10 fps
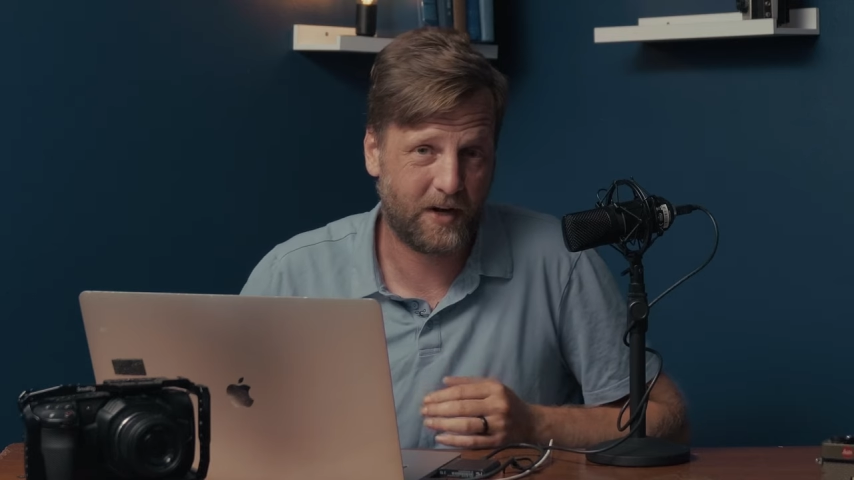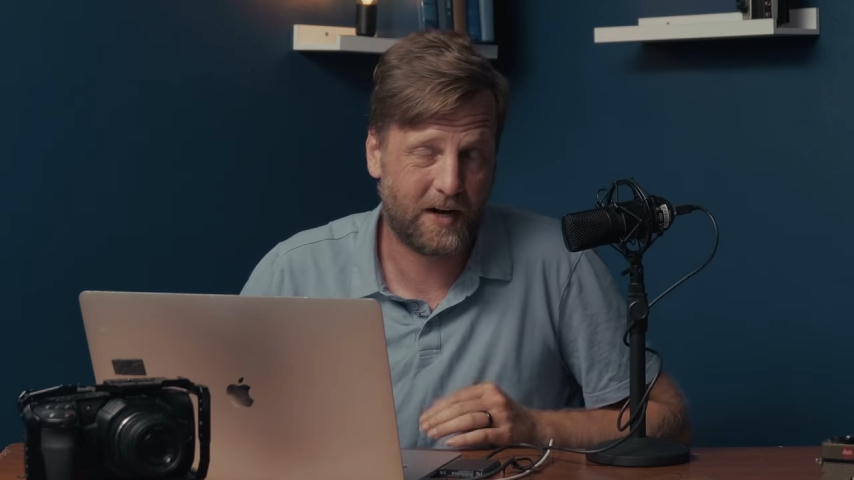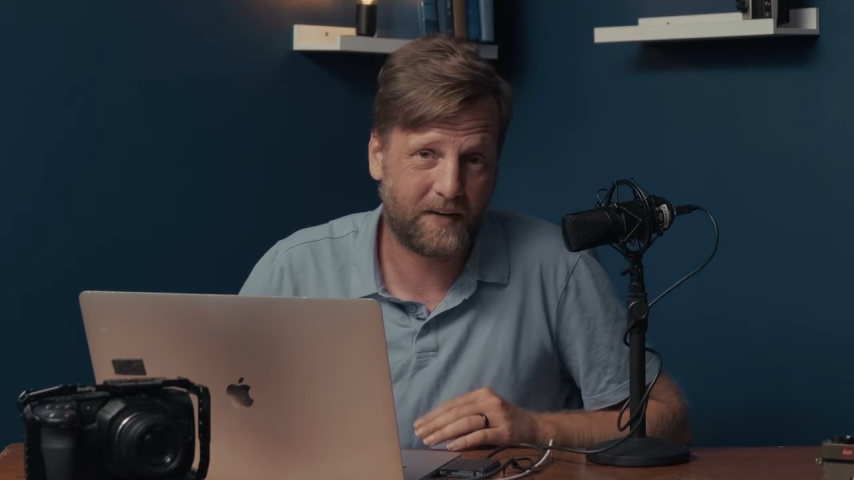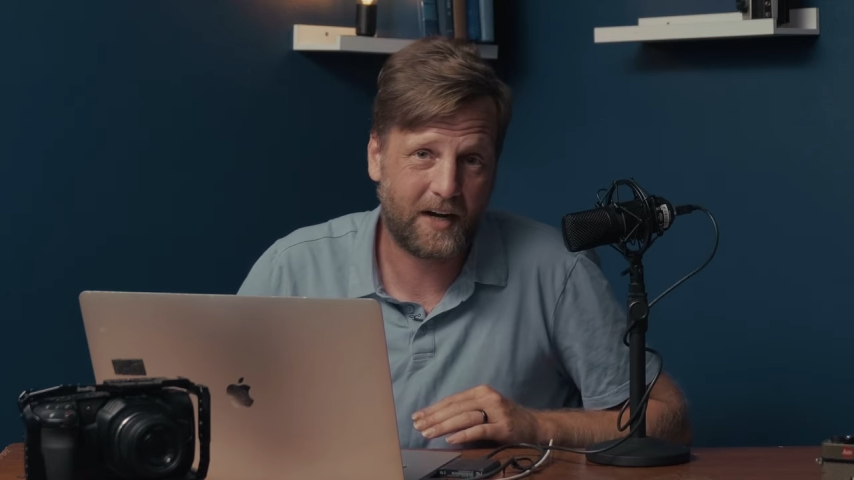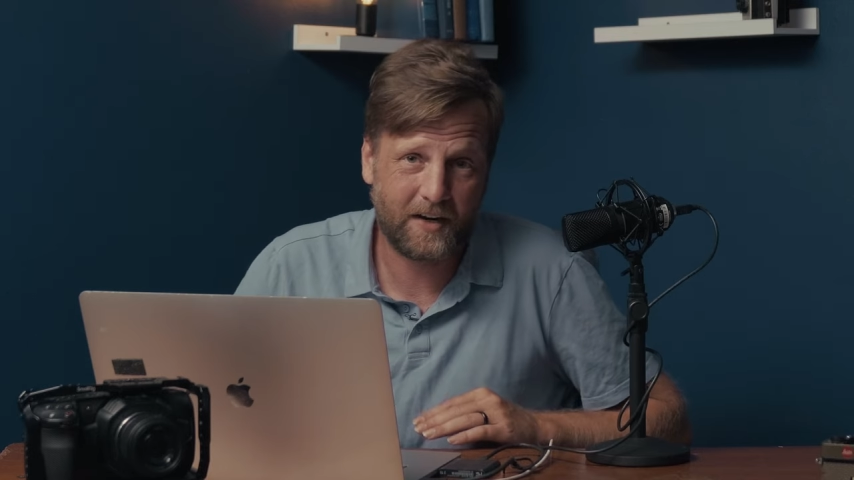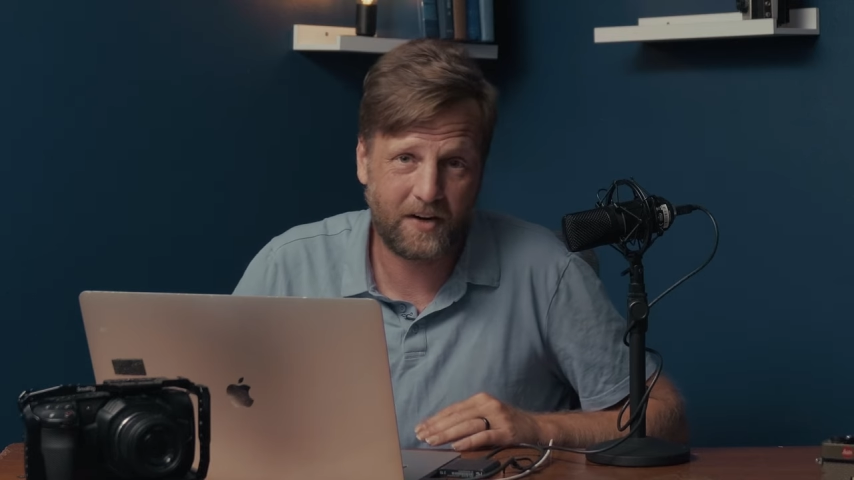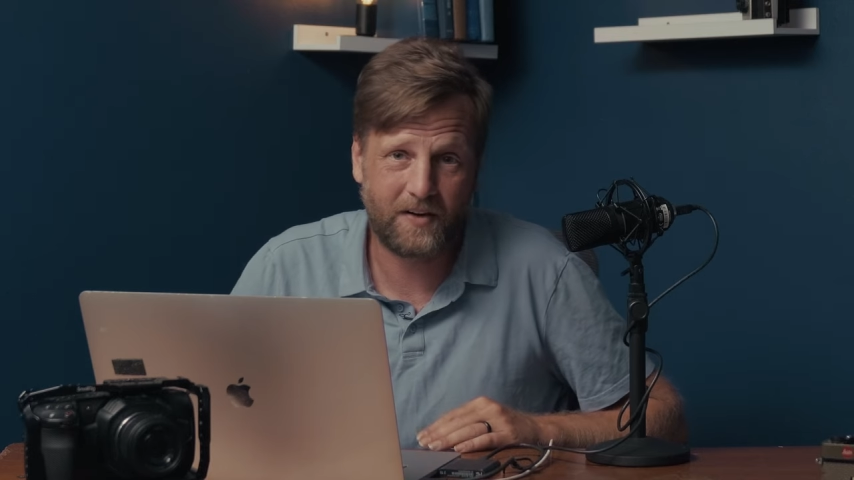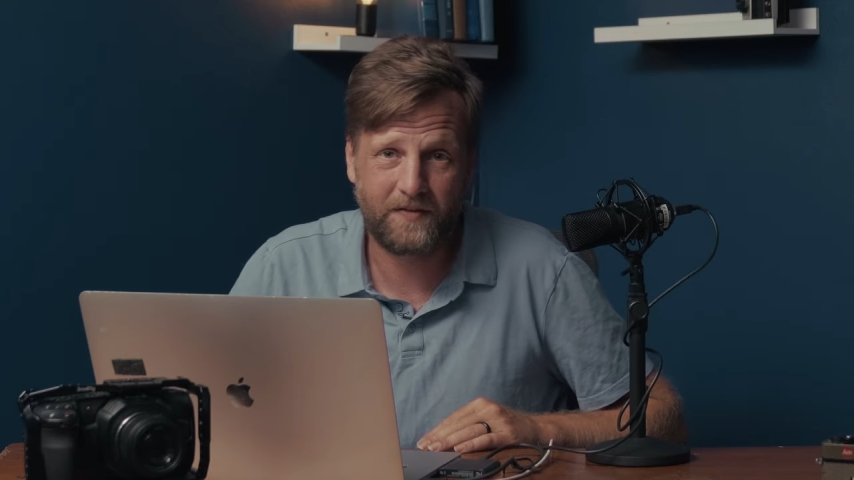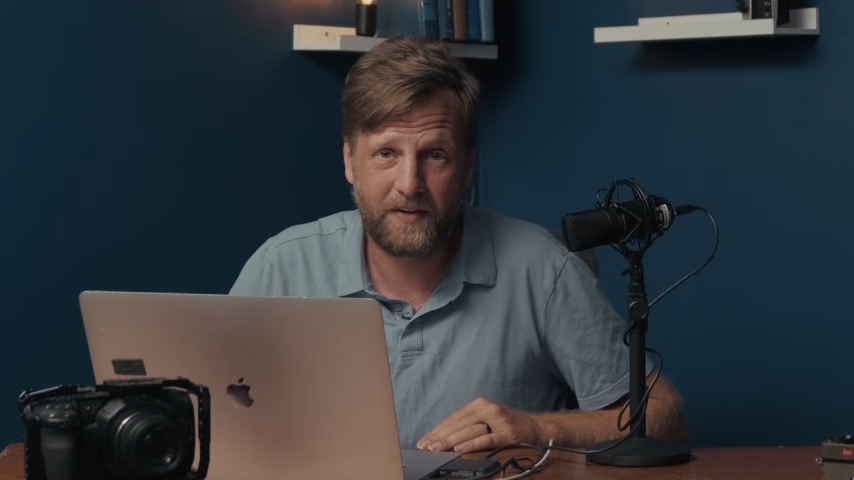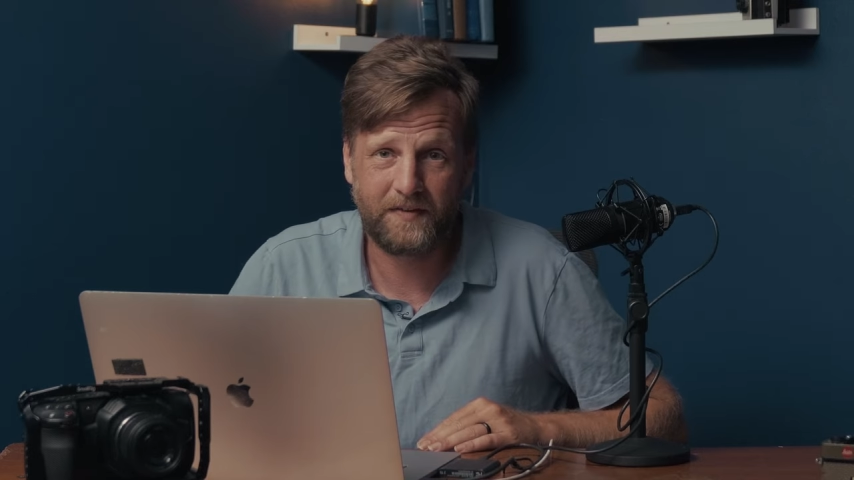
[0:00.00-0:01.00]
have
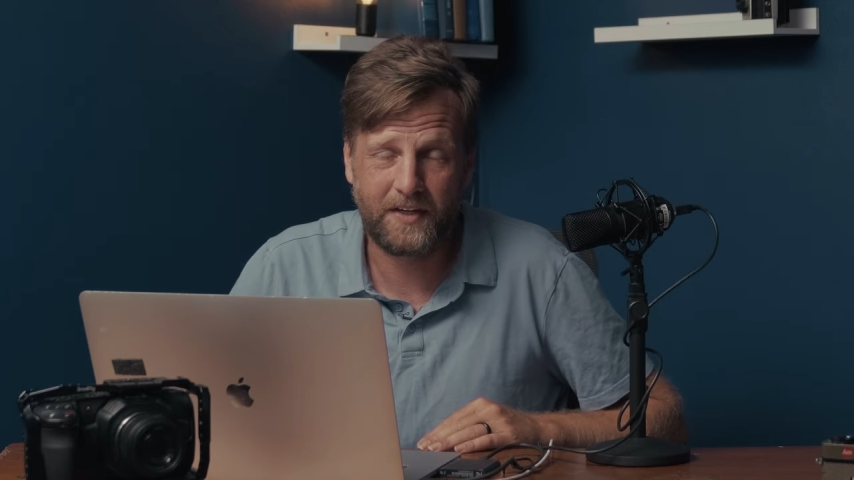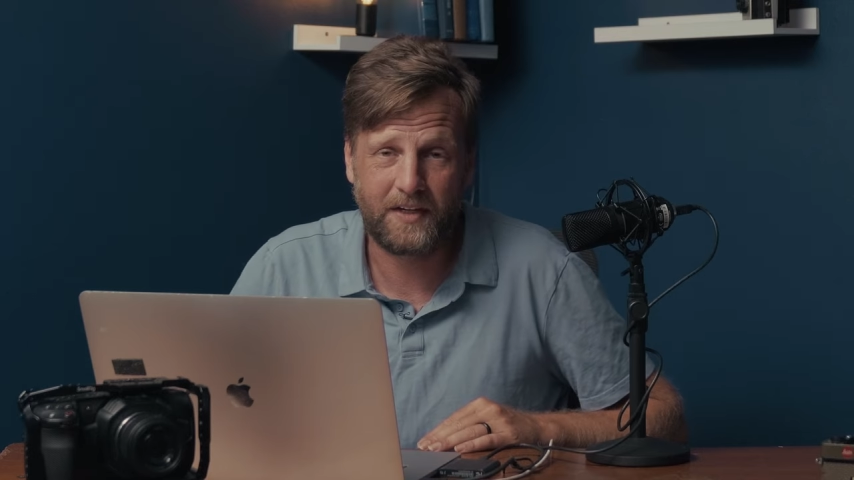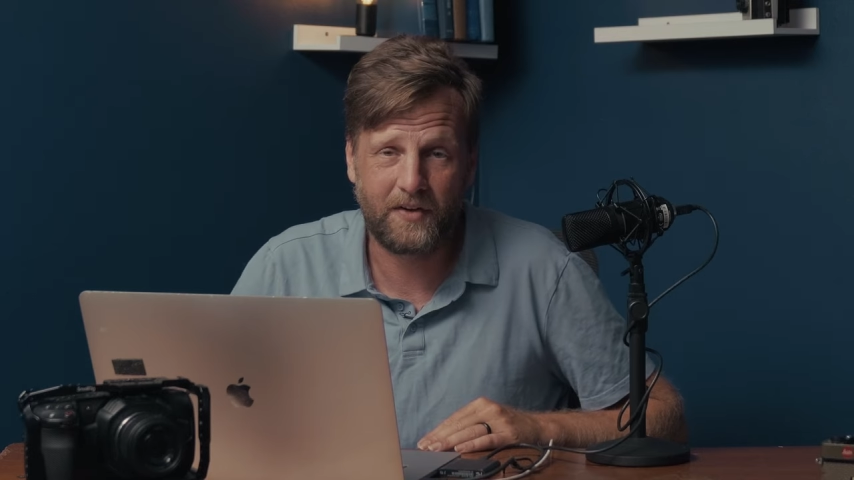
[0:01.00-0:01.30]
150